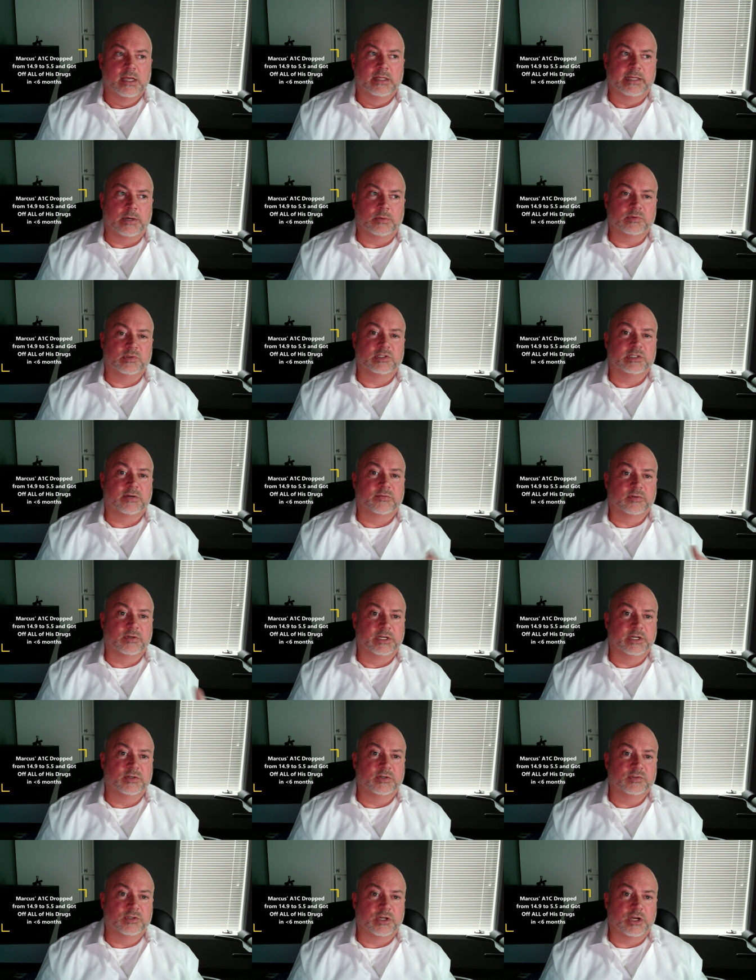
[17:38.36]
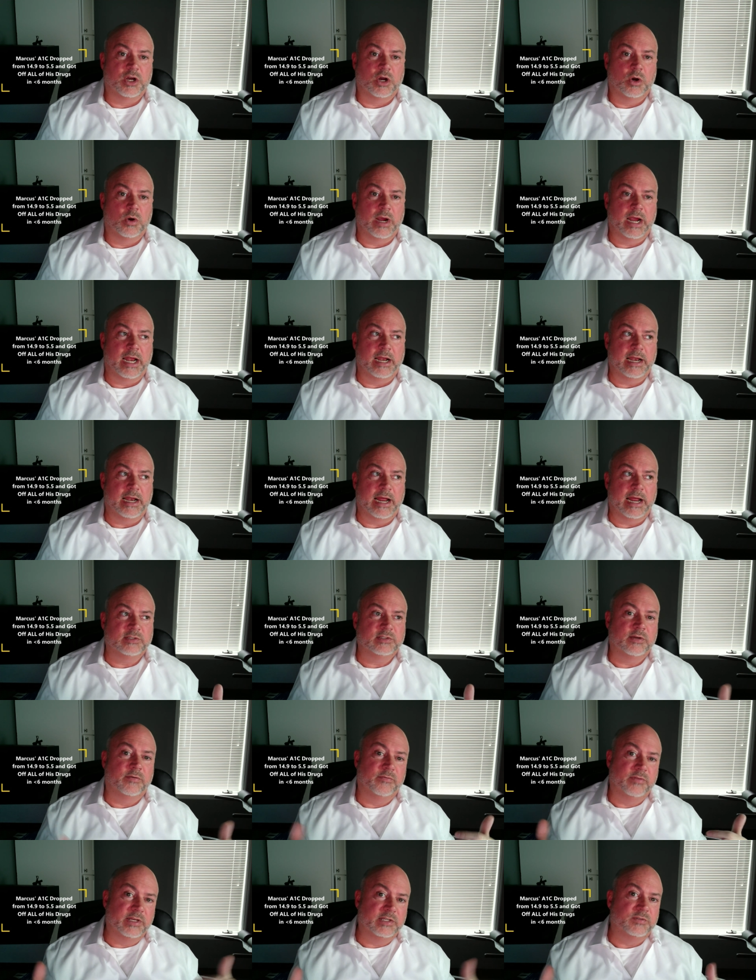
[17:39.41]
That was several years ago. And as
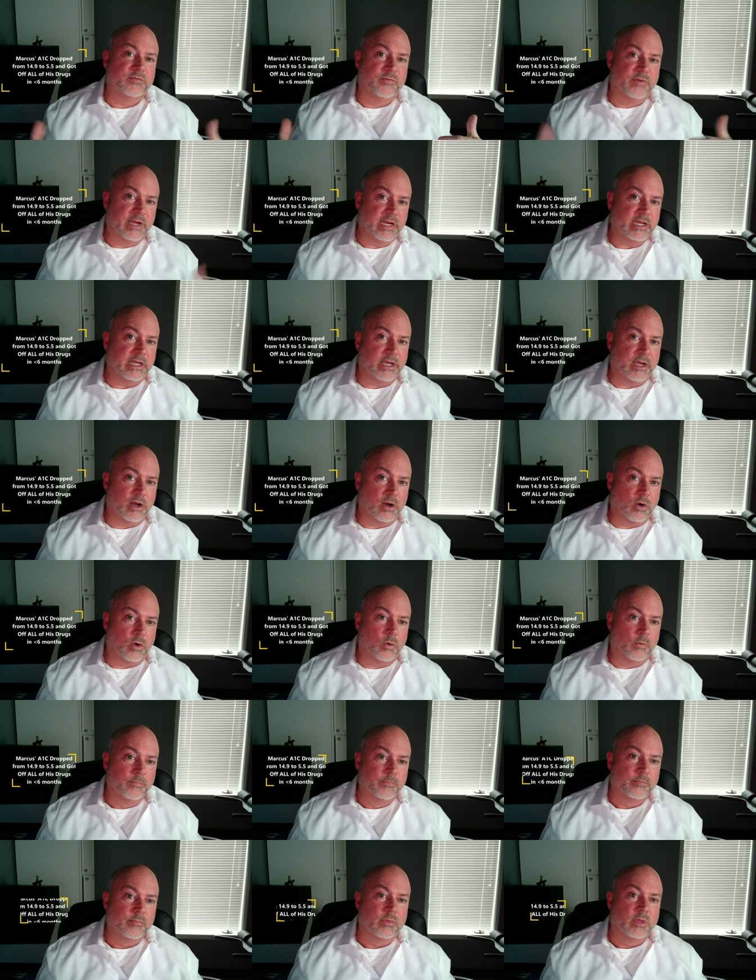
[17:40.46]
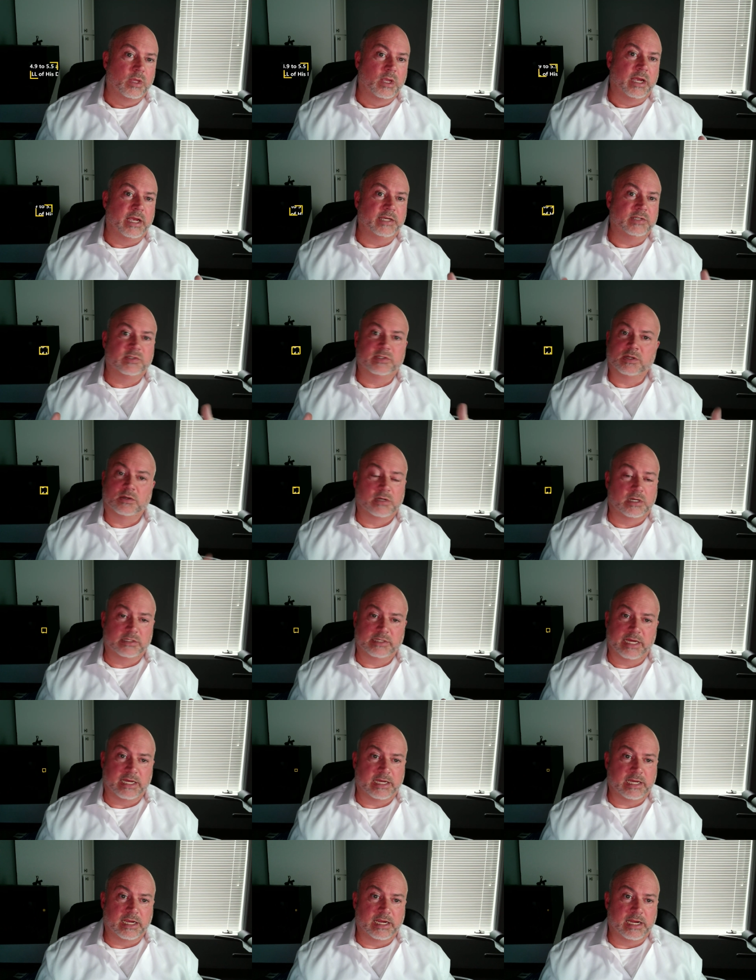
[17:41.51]
of this video, he's still not
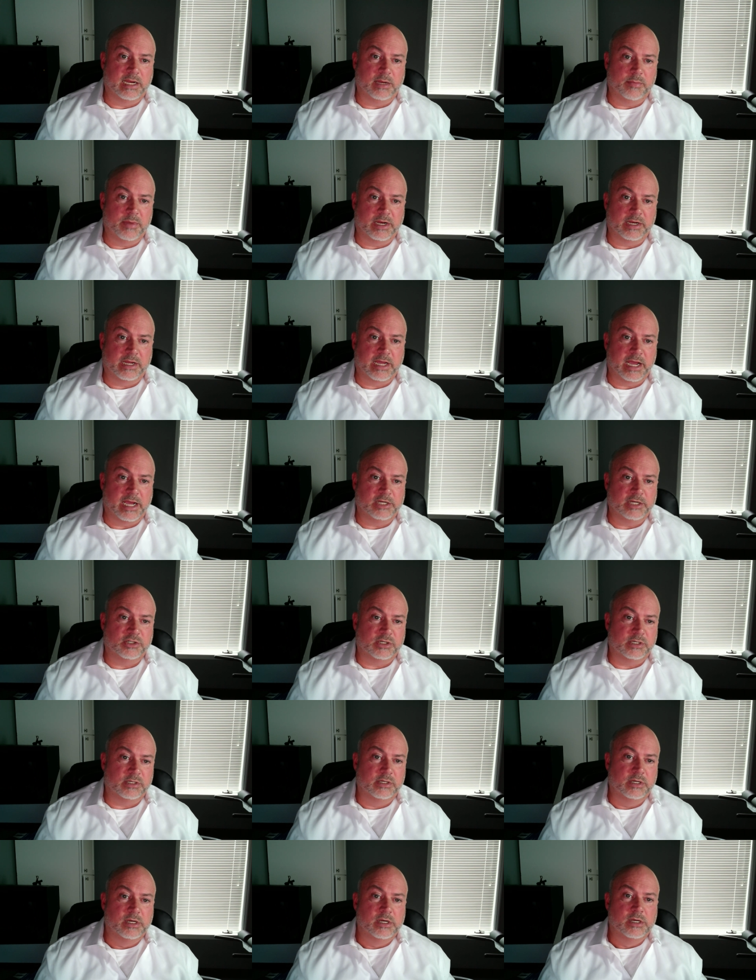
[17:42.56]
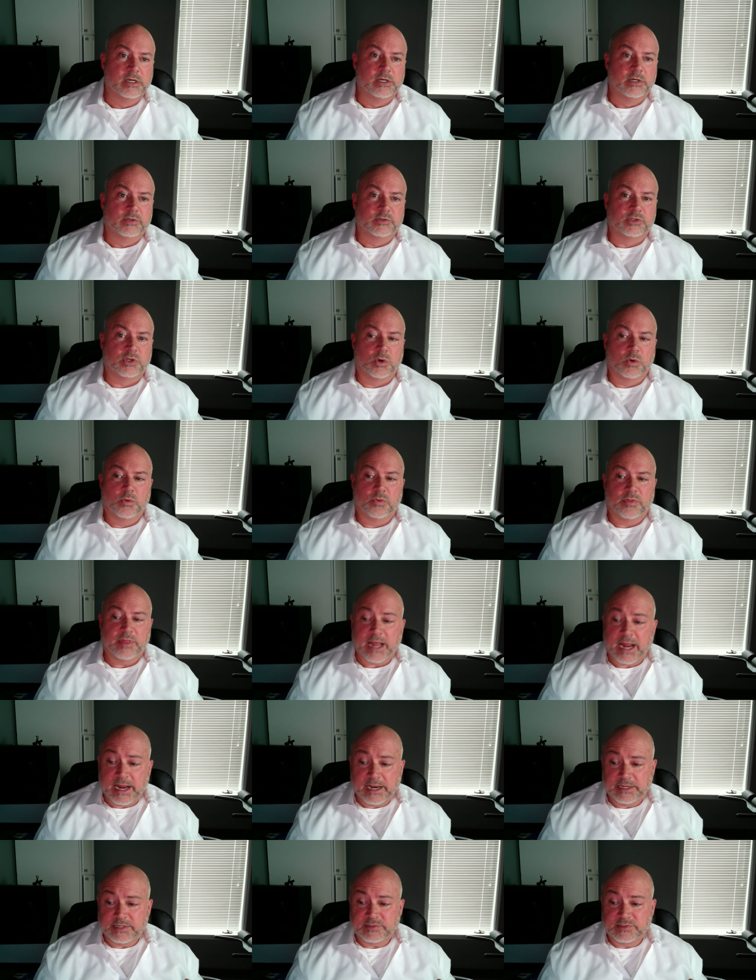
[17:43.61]
taking any medication. So
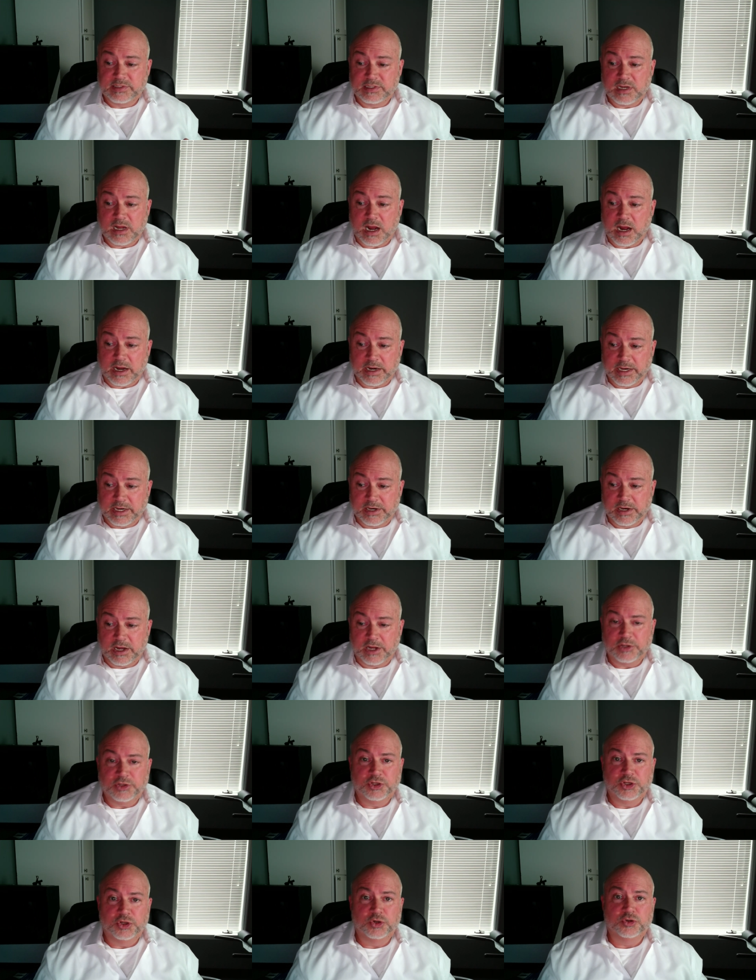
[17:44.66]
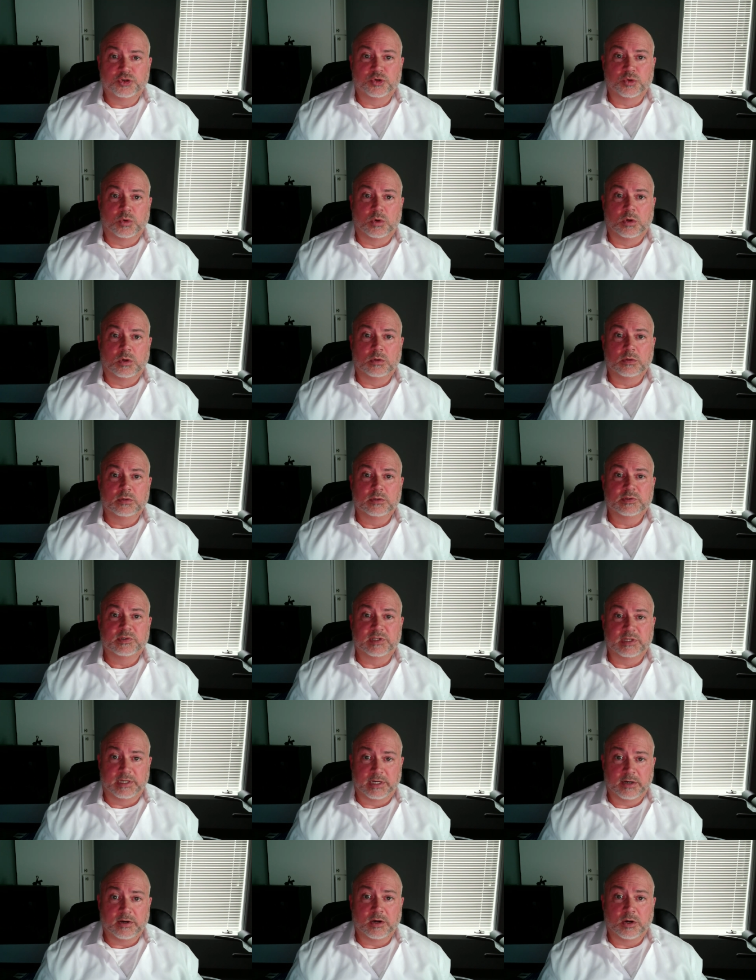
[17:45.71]
that is not an unusual
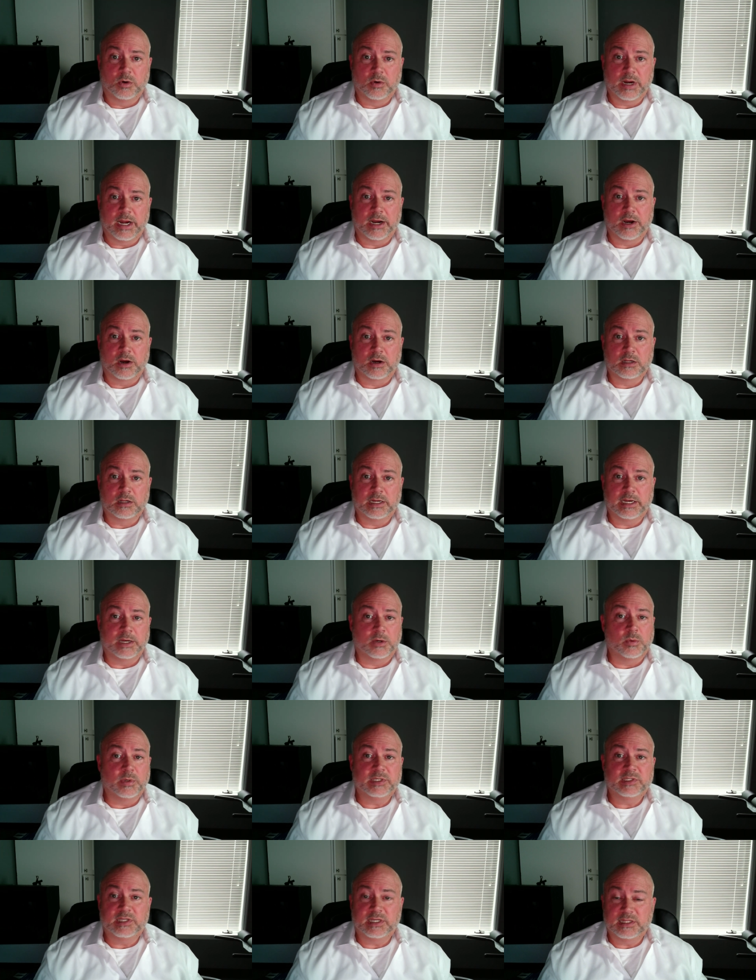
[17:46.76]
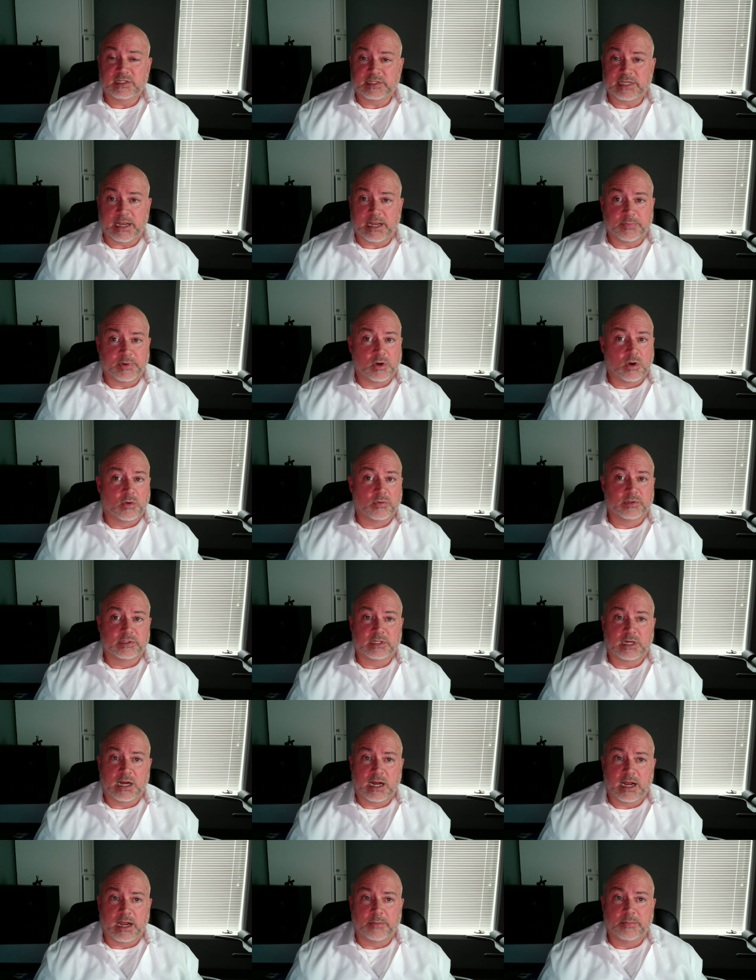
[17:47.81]
scenario at our clinic. We see this happen all the
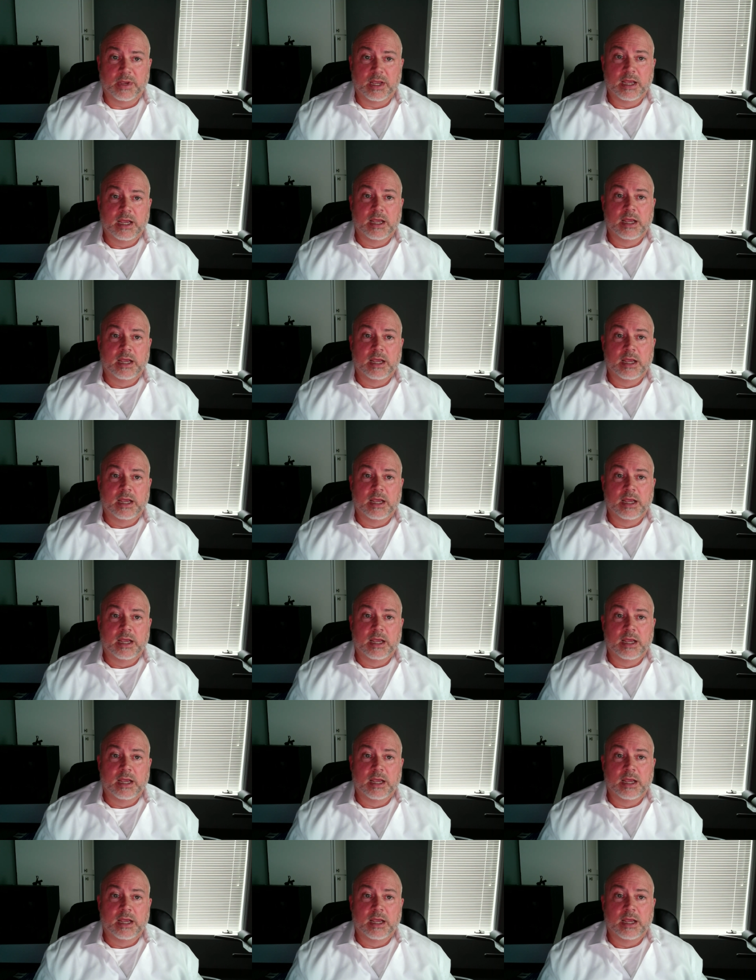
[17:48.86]
time.